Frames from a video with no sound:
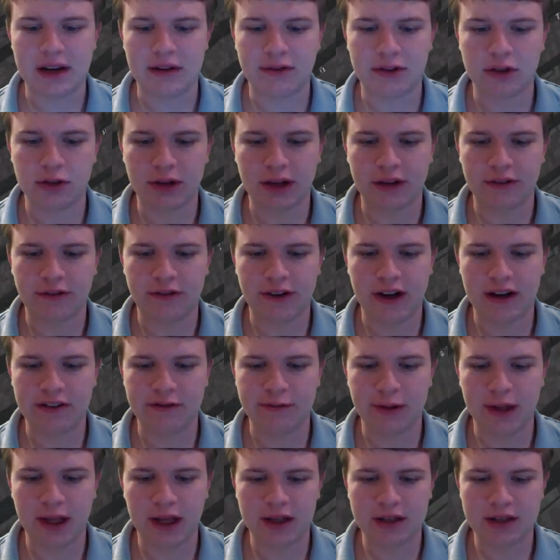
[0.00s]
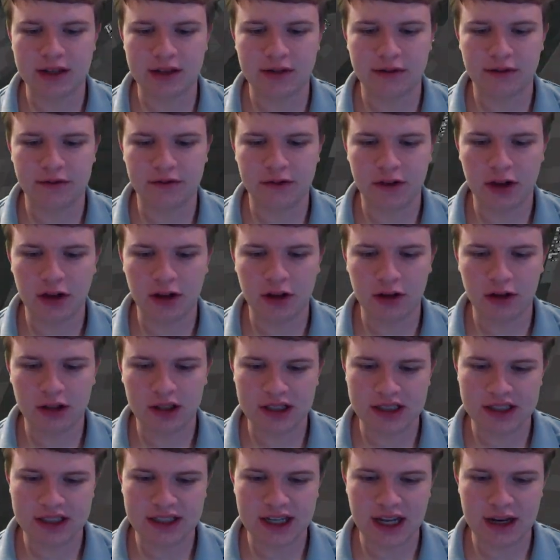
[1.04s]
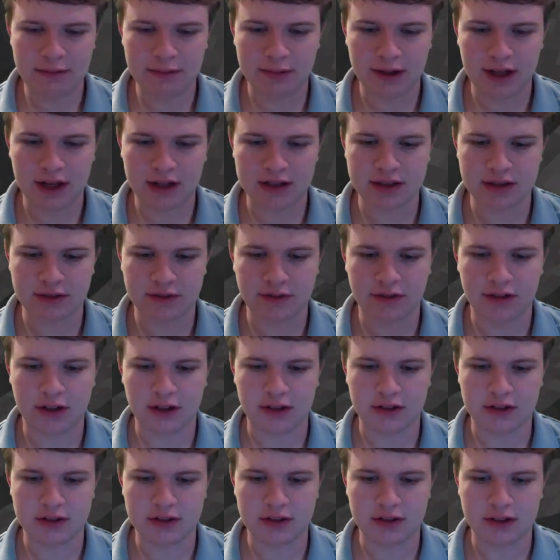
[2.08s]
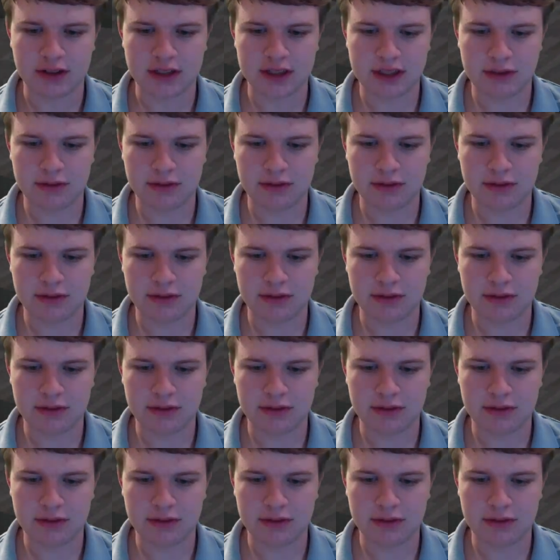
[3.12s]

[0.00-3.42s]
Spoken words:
of doing 5 blocks of fall, it's 10 blocks of fall. So let's see